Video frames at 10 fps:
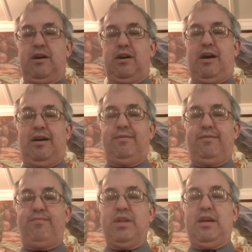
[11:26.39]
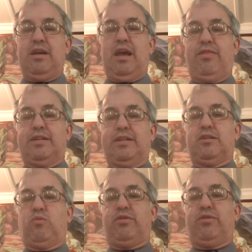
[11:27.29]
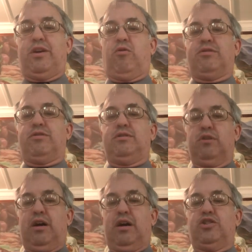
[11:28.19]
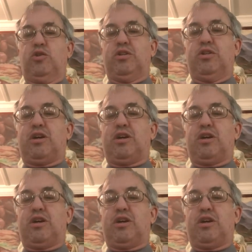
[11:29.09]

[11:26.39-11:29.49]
God. And this is what the old uh, Jewish